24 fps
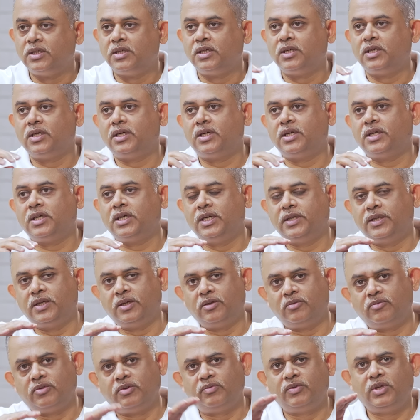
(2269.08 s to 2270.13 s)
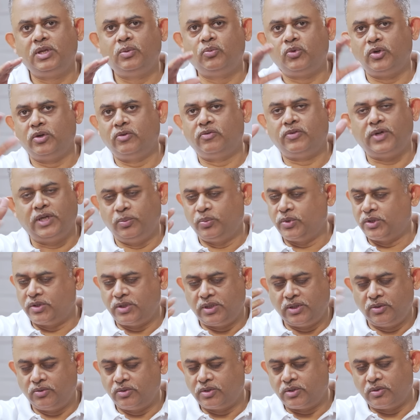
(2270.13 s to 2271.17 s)
I think
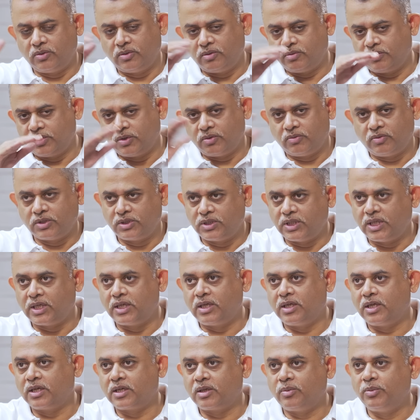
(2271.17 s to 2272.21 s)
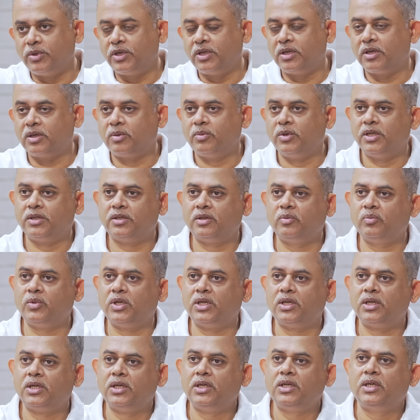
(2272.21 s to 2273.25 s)
15.5%, which was the R&R committee recommendation, but
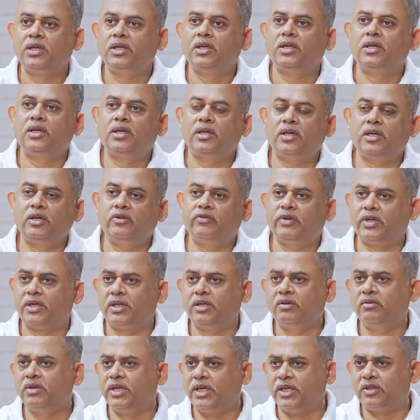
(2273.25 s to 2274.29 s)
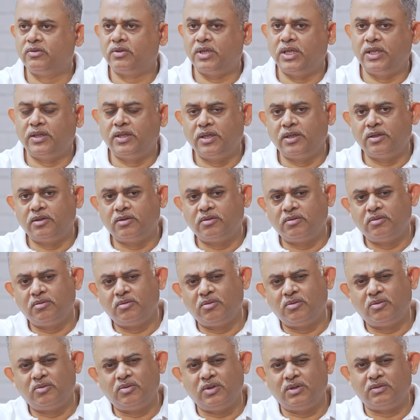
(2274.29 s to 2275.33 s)
effective rates are I think
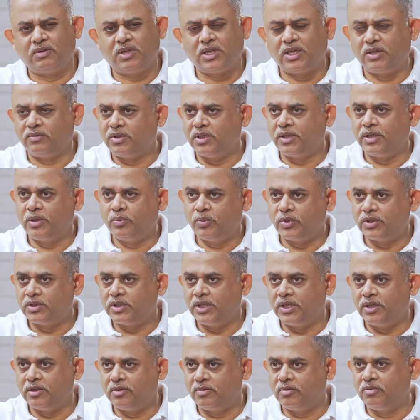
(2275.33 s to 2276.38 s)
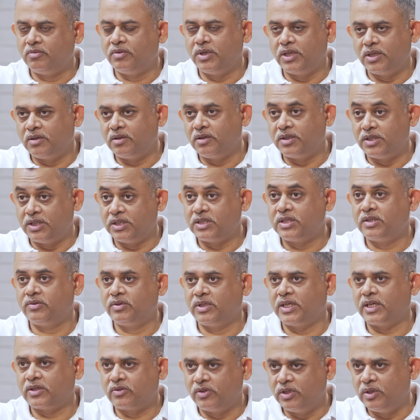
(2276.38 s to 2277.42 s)
12.5%, 13% when GST was
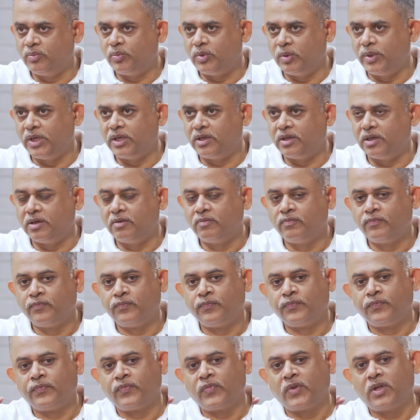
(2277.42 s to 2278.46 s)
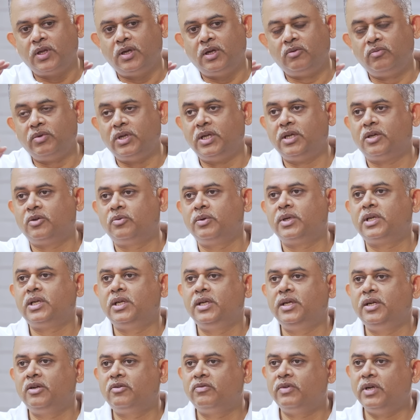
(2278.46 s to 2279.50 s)
actually implemented. And very
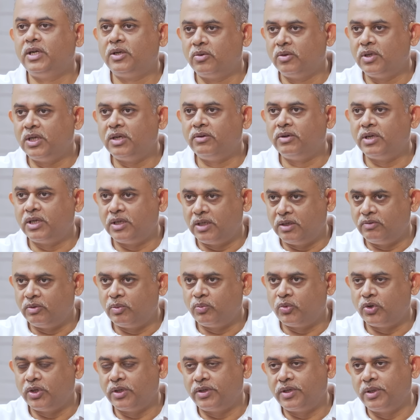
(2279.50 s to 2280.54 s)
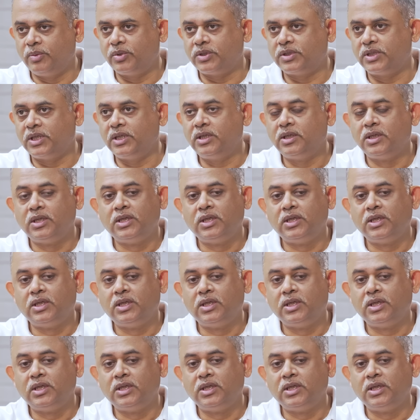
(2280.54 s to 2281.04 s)
quickly it fell to 11.3%.